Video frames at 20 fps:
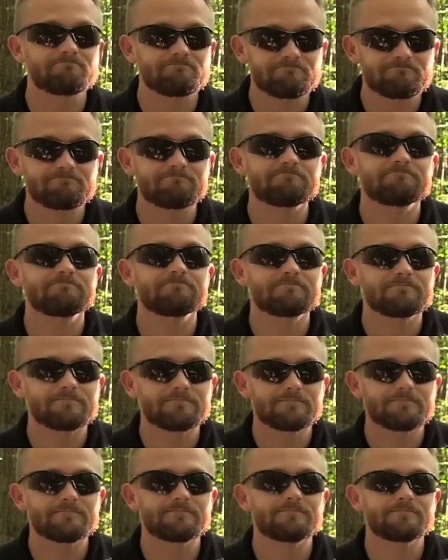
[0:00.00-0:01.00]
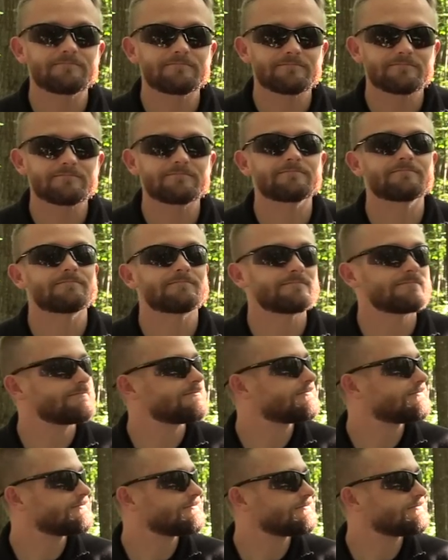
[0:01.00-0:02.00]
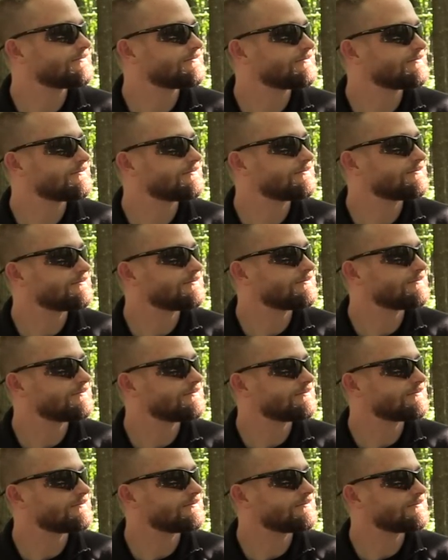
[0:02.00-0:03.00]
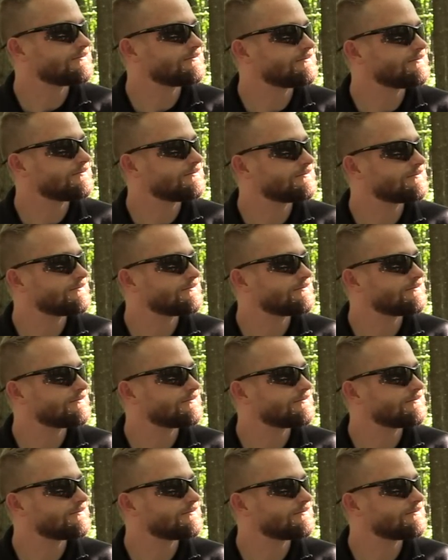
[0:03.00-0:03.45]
This person isn't speaking.